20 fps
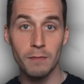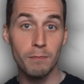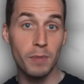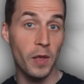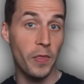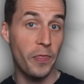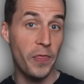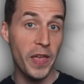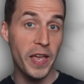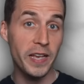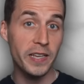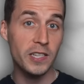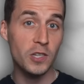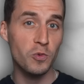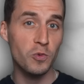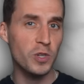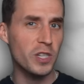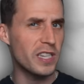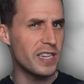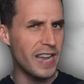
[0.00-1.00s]
But this
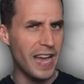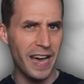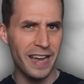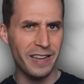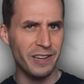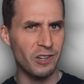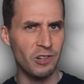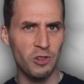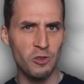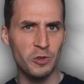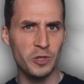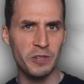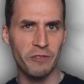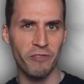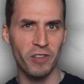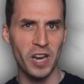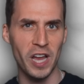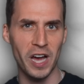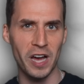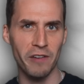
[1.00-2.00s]
was not inclusive
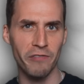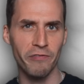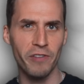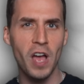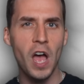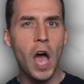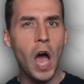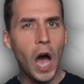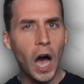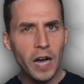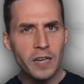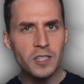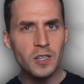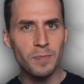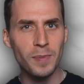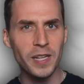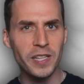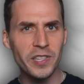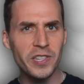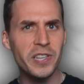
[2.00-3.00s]
enough.
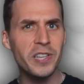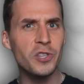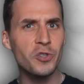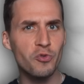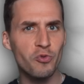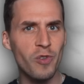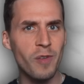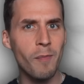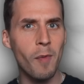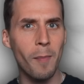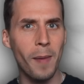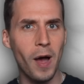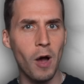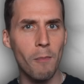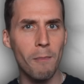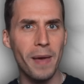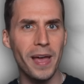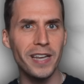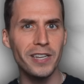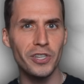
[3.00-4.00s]
Husbands can dream
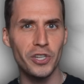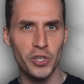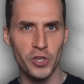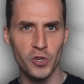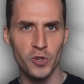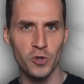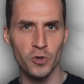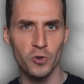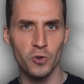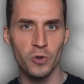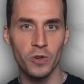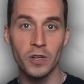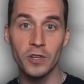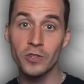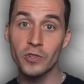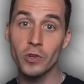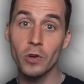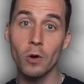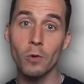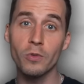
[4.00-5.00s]
about men too,
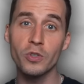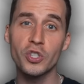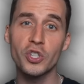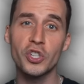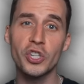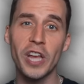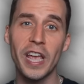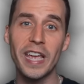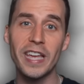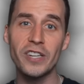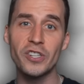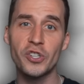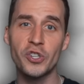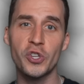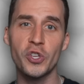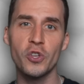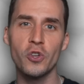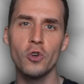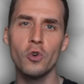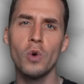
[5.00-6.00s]
so it was changed
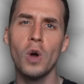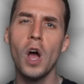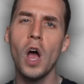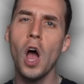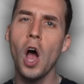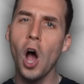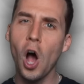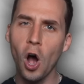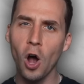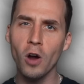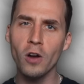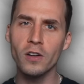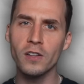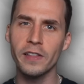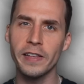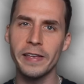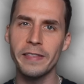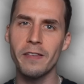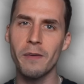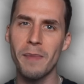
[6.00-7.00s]
to
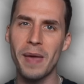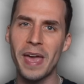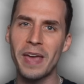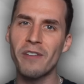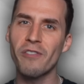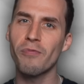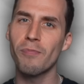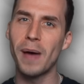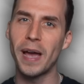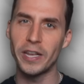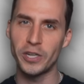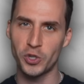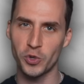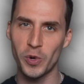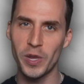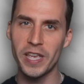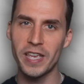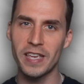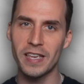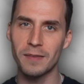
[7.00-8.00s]
hardly the man of my
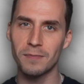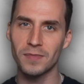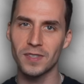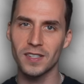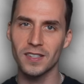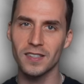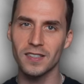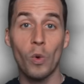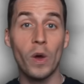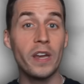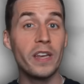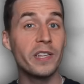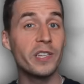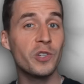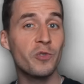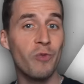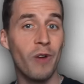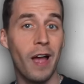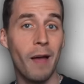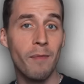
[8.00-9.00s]
dreams. When
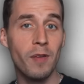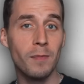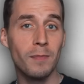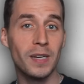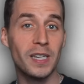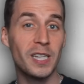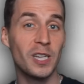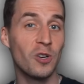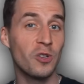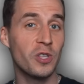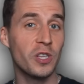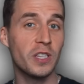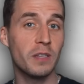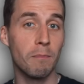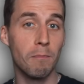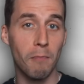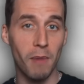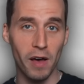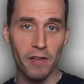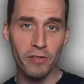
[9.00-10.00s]
describing Matilda's
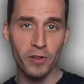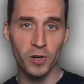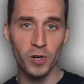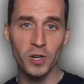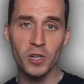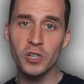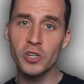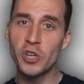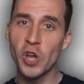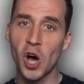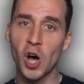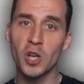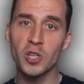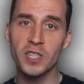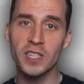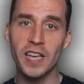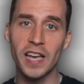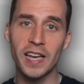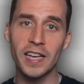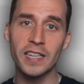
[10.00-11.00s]
mother, Dahl
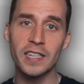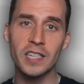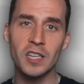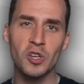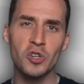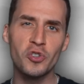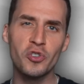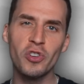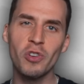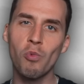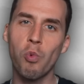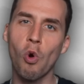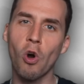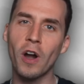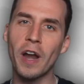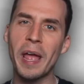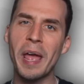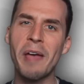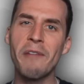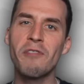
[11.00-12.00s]
says she
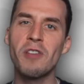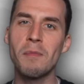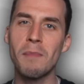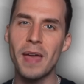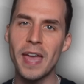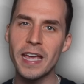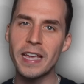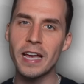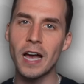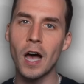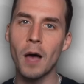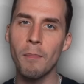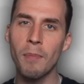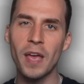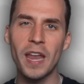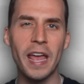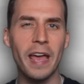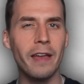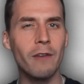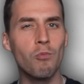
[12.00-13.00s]
wore heavy makeup
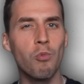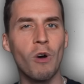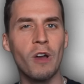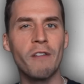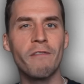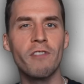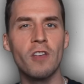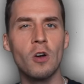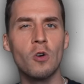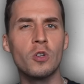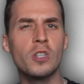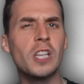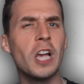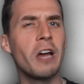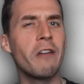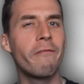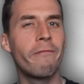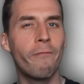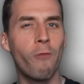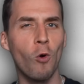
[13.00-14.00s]
and had one of those
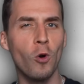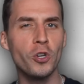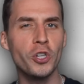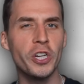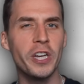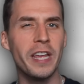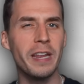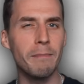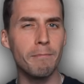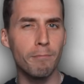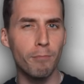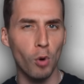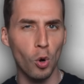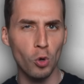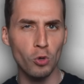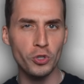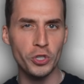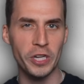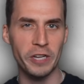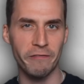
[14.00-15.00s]
unfortunate
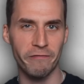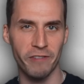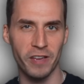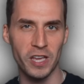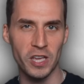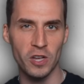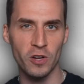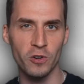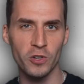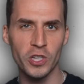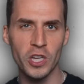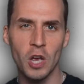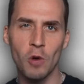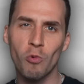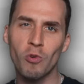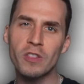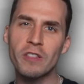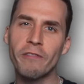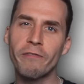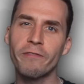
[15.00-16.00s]
bulging figures
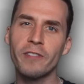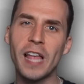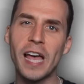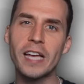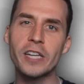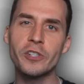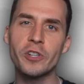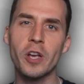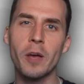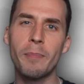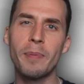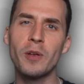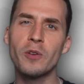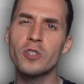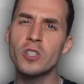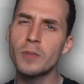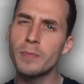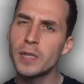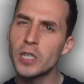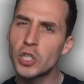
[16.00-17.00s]
where the flesh
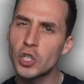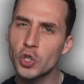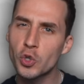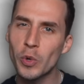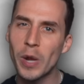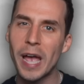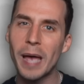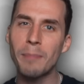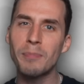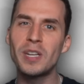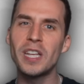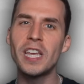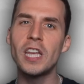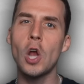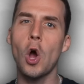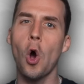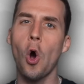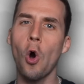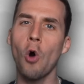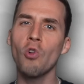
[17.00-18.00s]
appears to be strapped in
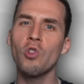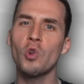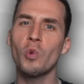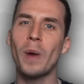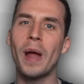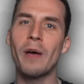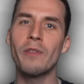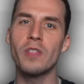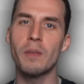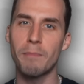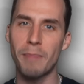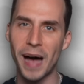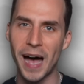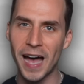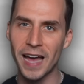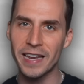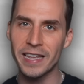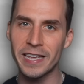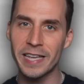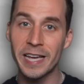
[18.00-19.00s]
all around the
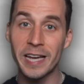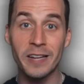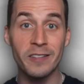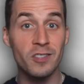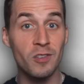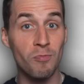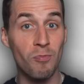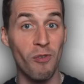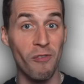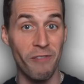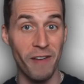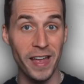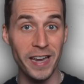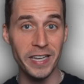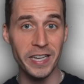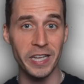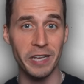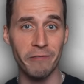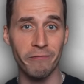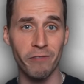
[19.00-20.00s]
body to
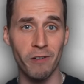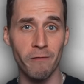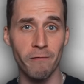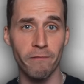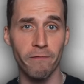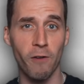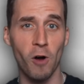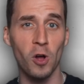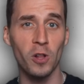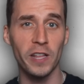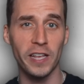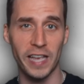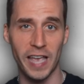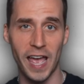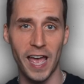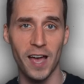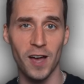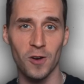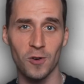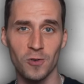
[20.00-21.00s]
prevent it from falling
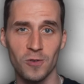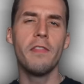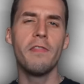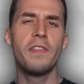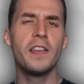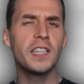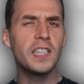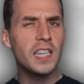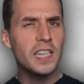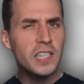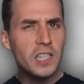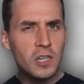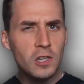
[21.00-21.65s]
out. This is